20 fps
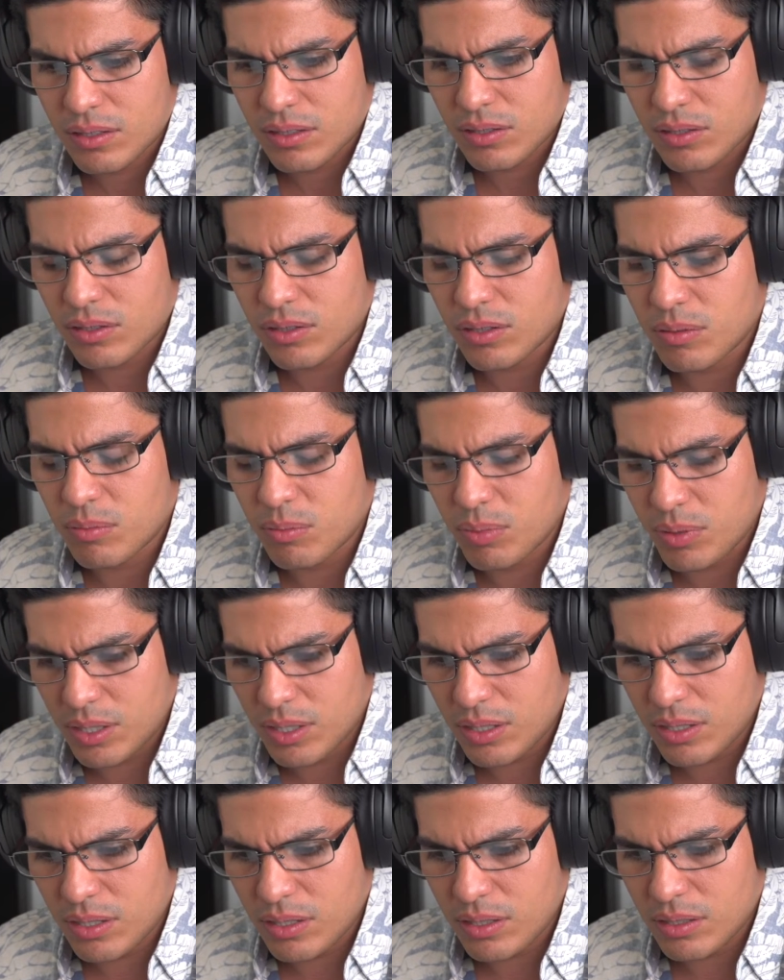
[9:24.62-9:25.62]
Cardi
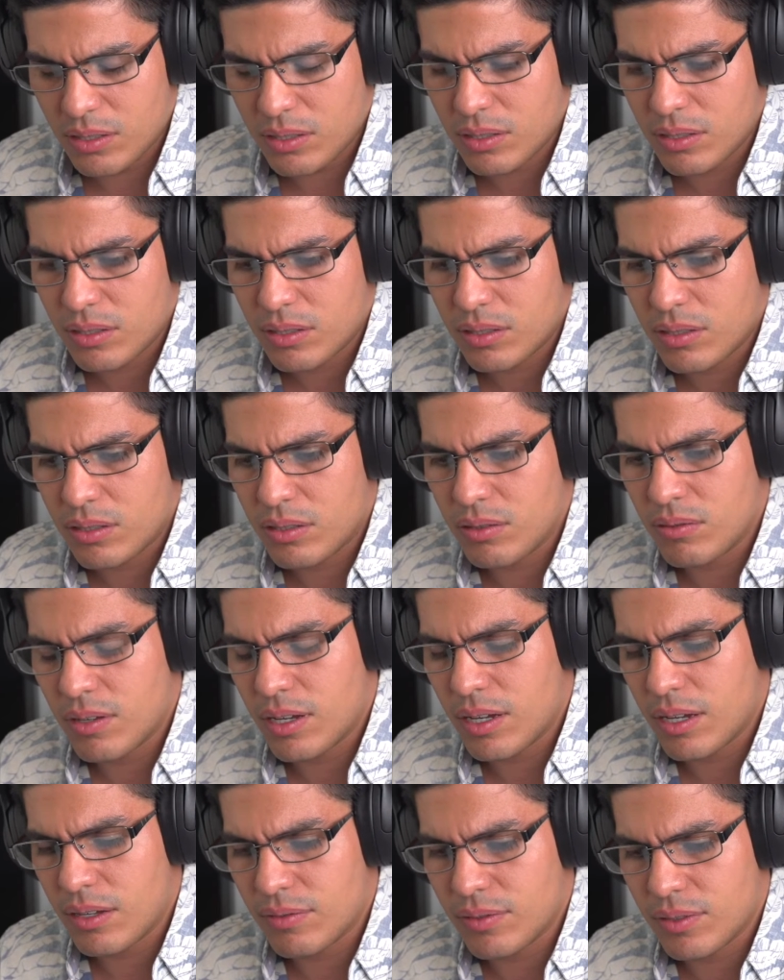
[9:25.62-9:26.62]
B. You
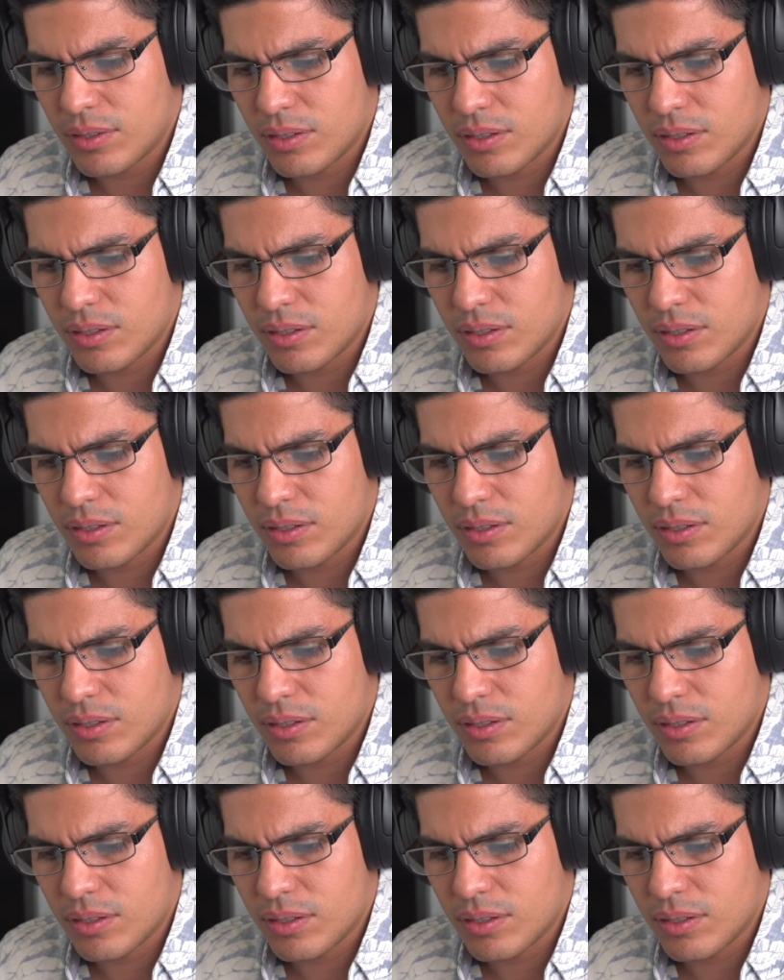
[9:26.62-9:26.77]
have